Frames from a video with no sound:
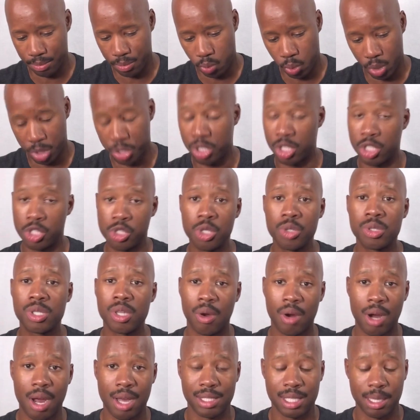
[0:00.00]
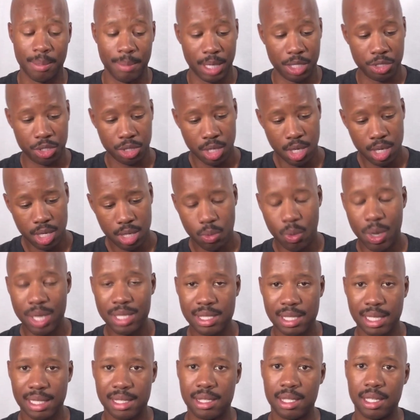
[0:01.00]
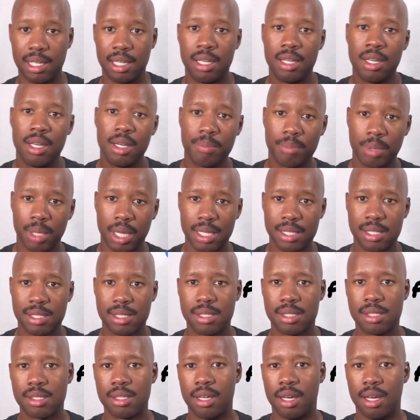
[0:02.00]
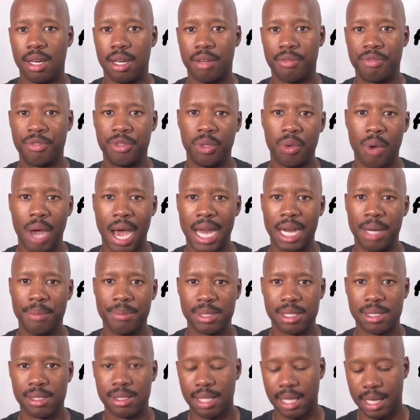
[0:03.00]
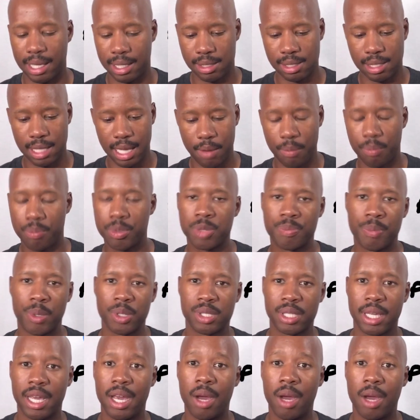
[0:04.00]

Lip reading: which the shoes don't cost that much. 160 plus a few items and things that were supposed to